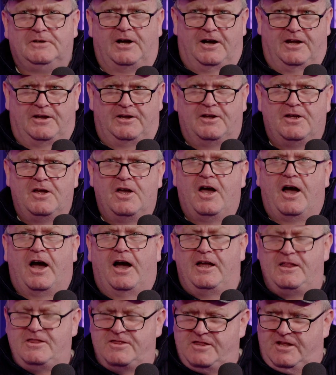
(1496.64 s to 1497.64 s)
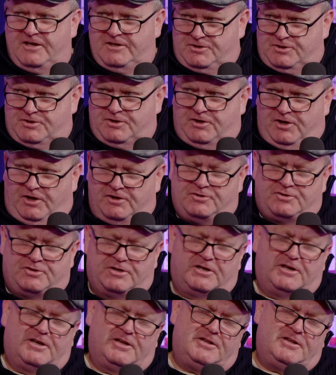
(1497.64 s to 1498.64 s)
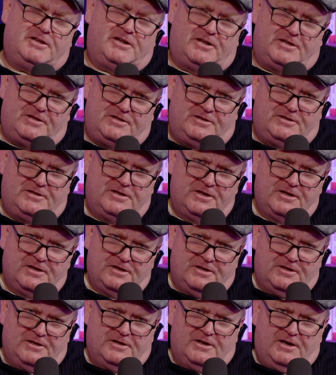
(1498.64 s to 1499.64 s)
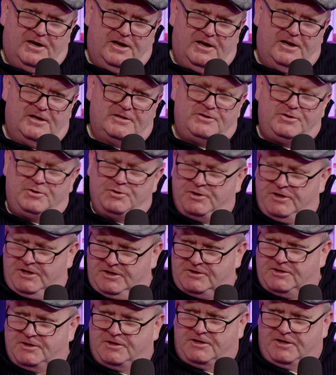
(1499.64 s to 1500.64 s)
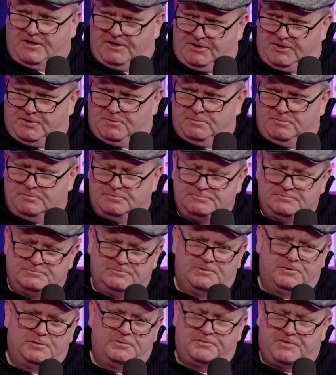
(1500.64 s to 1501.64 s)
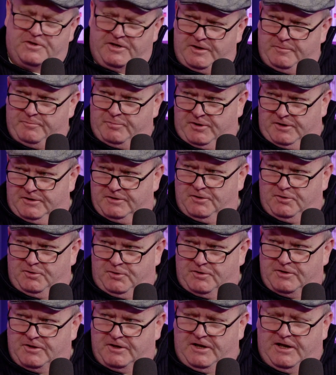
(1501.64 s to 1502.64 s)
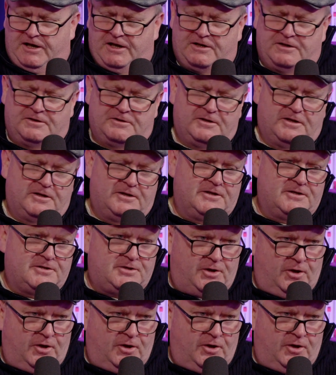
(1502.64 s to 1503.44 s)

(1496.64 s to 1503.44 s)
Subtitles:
aye. In this country, in the United Kingdom of Great Britain and Northern Ireland, in this